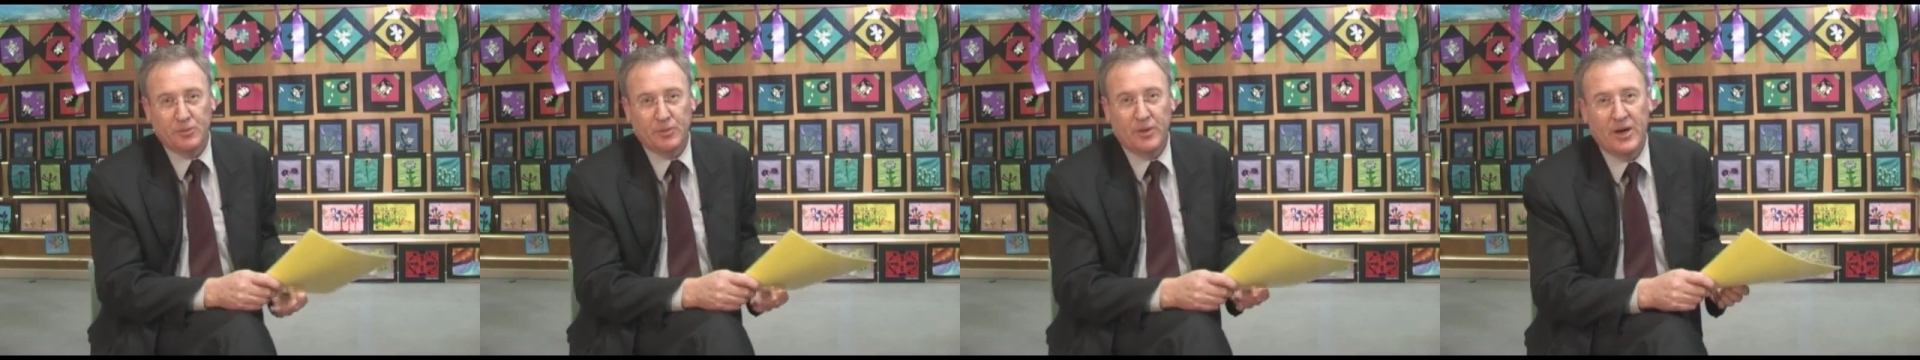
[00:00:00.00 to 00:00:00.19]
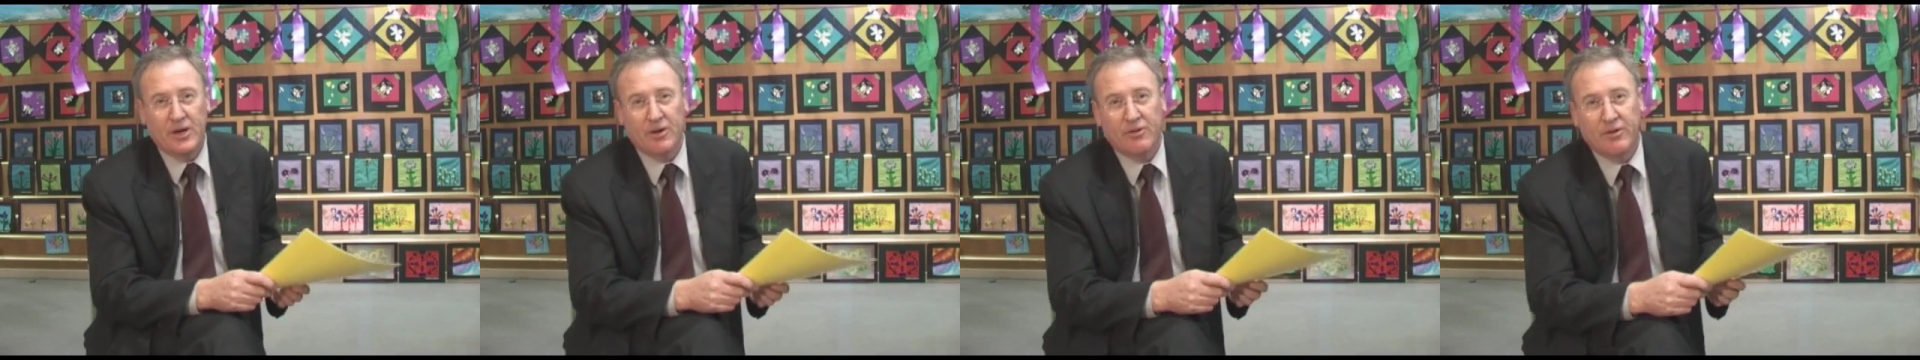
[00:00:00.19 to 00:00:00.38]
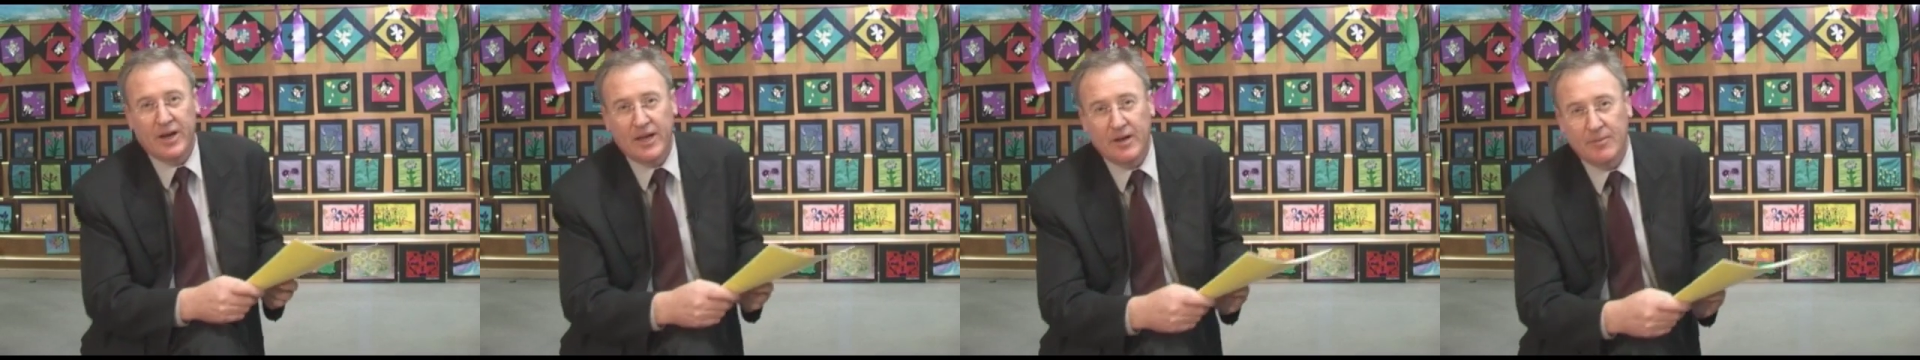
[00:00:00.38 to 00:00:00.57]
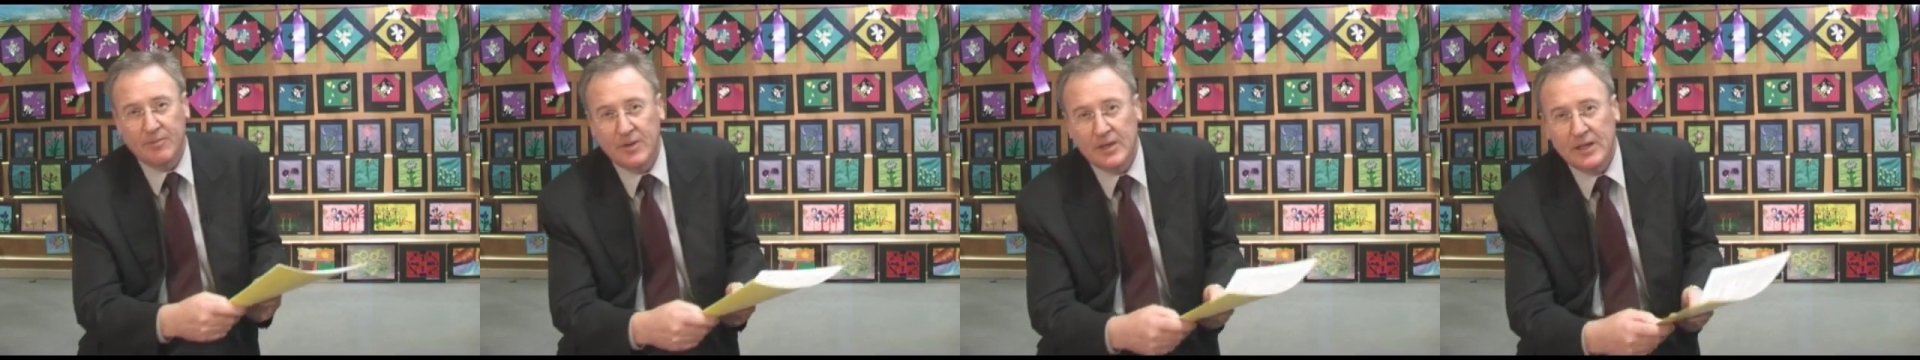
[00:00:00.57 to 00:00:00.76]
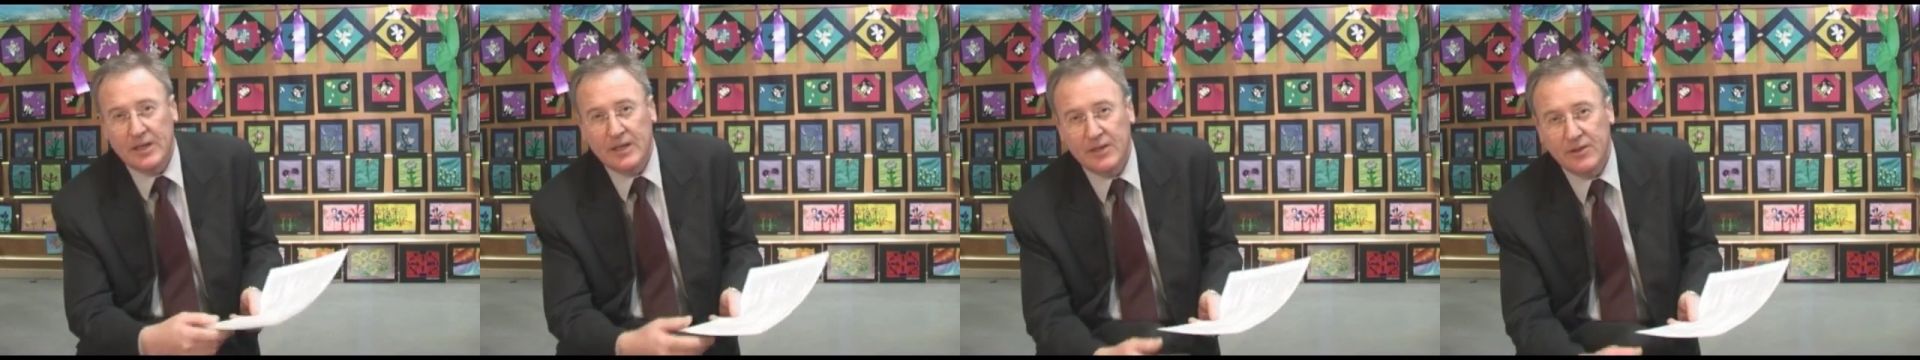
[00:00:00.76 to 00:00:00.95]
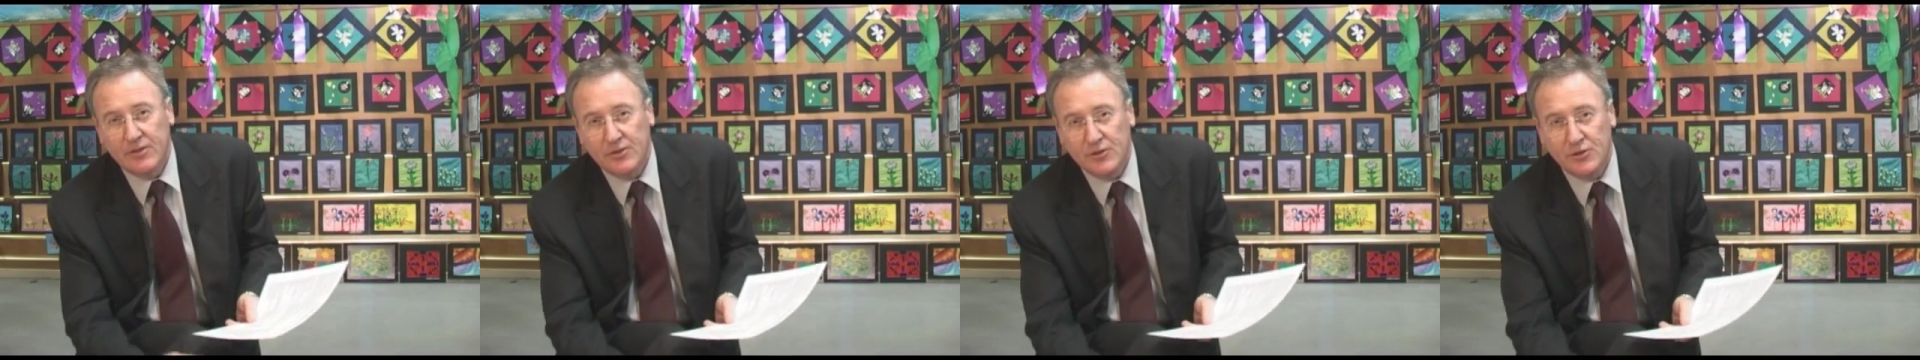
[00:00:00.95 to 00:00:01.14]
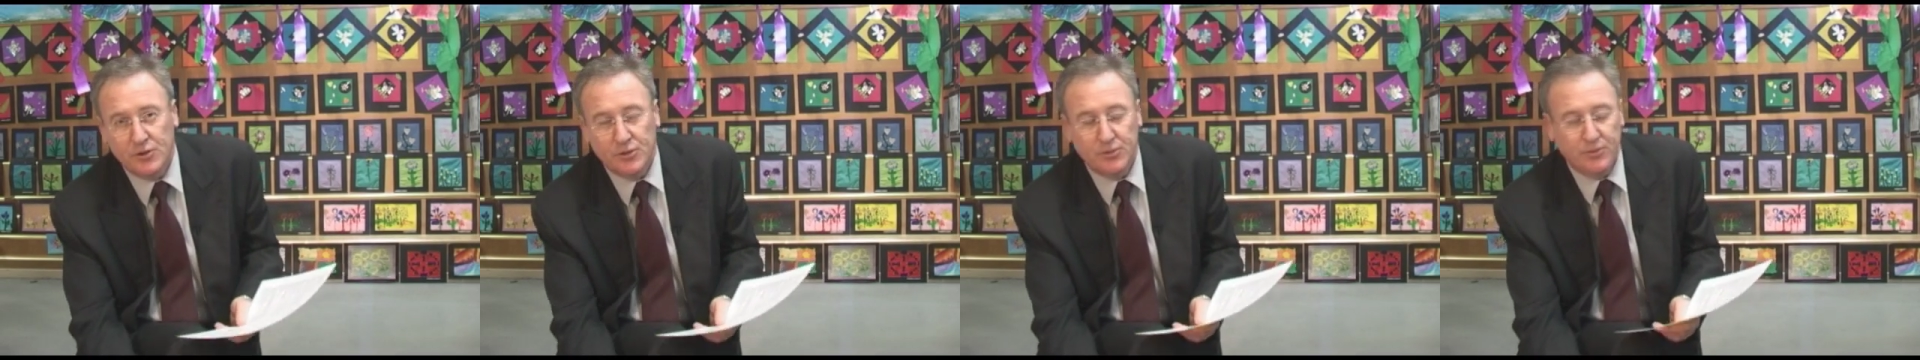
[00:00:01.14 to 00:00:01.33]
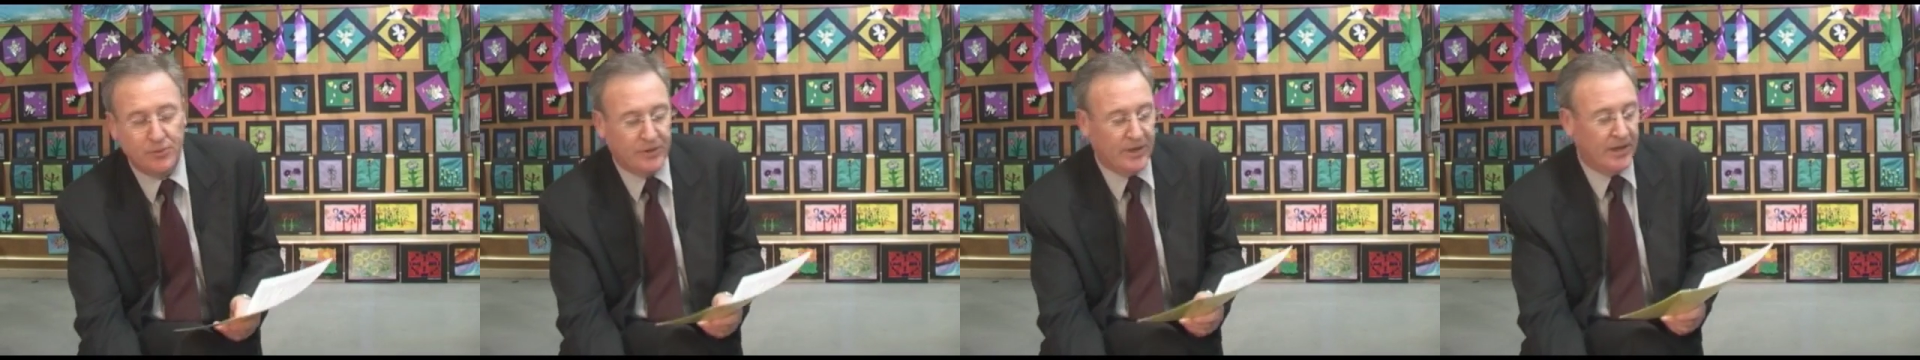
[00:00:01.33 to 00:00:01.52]
program in
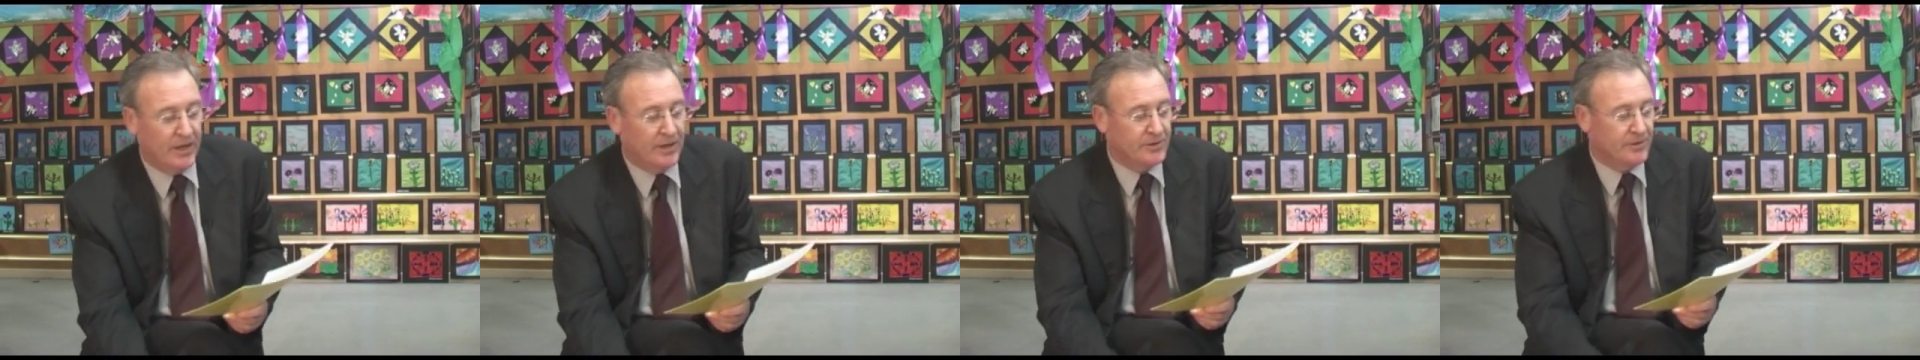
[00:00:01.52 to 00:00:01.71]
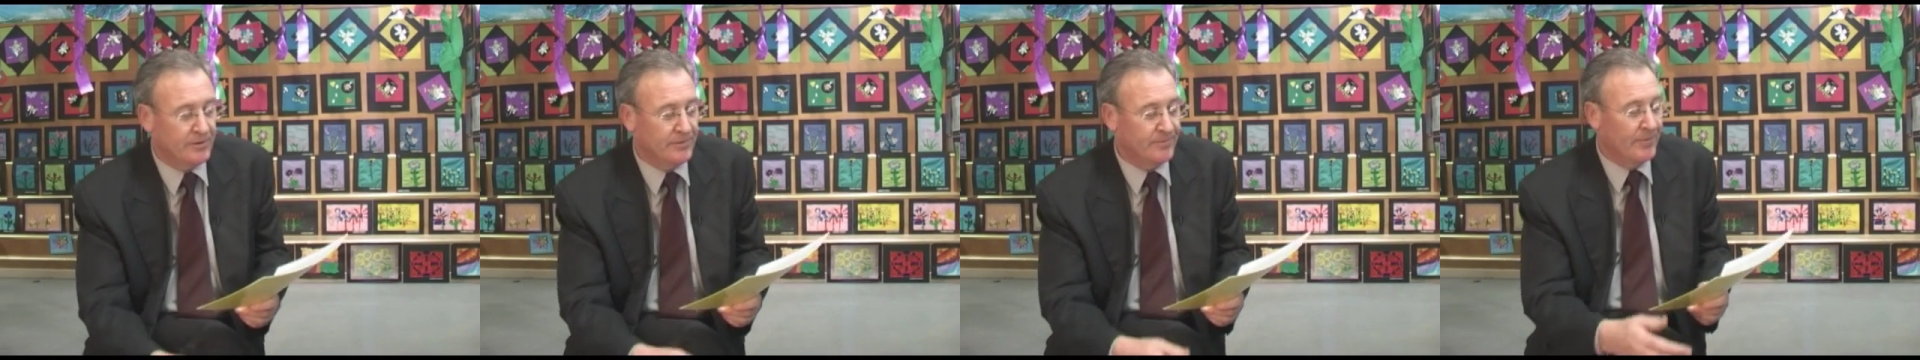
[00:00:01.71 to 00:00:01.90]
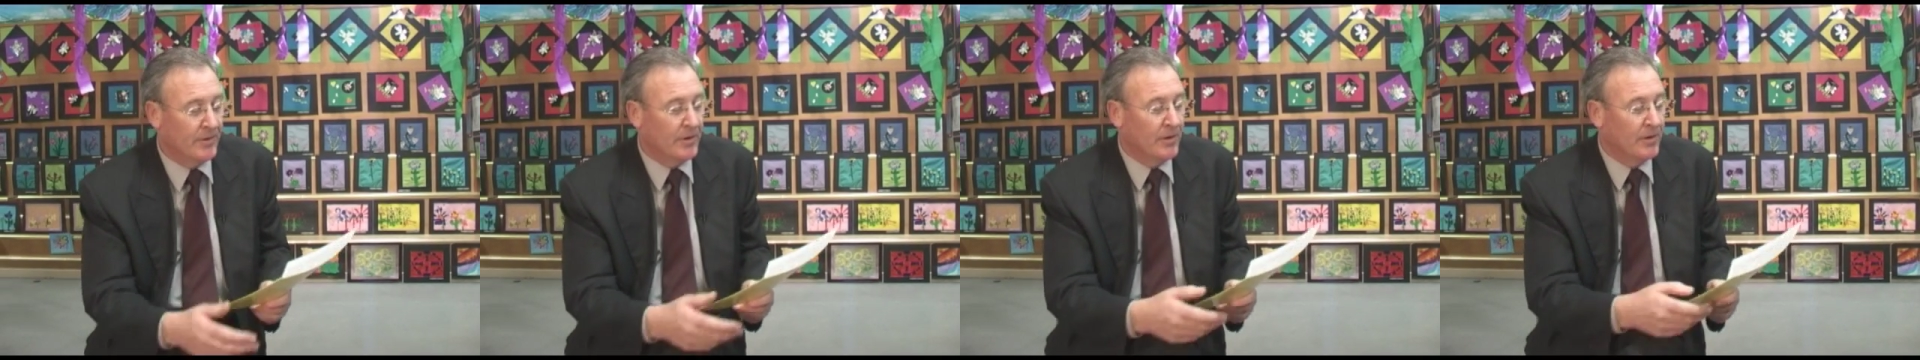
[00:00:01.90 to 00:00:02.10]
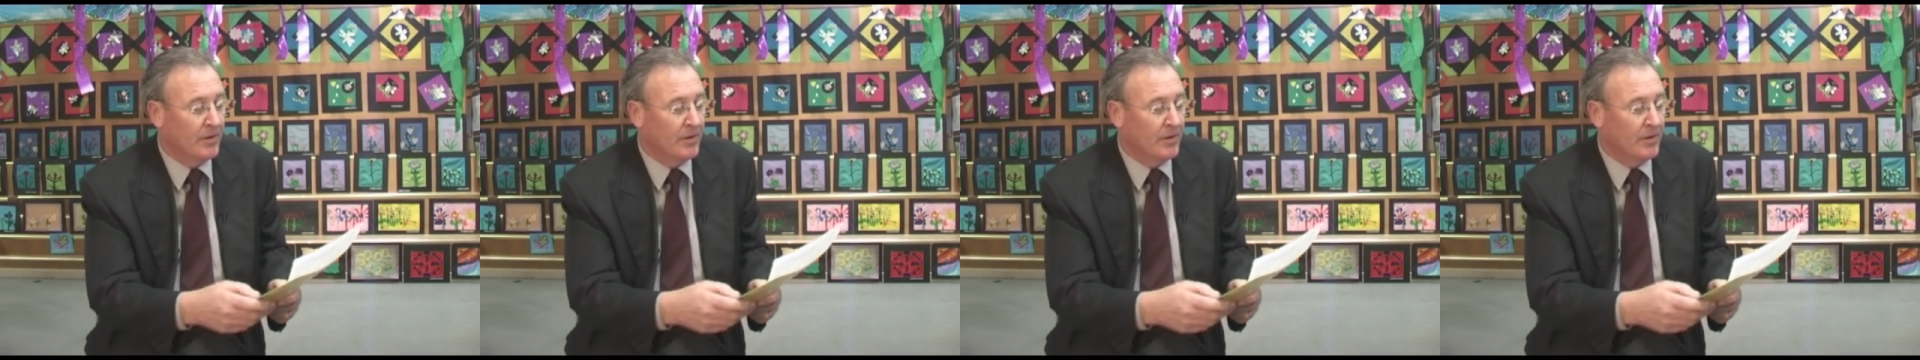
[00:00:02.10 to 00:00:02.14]
2000,